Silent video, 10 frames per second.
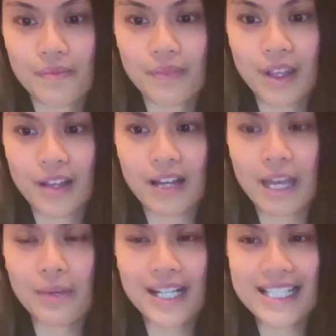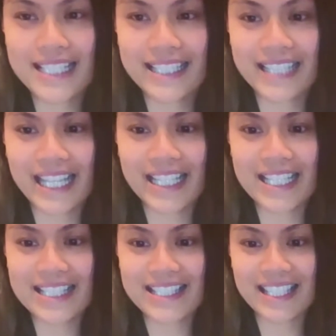I want to say lately
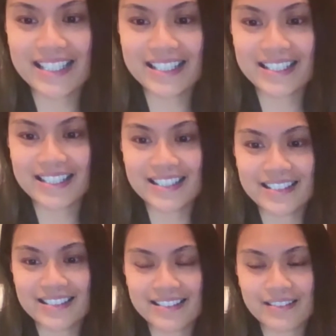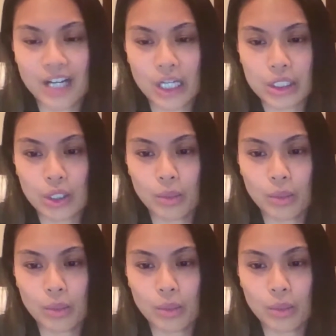since October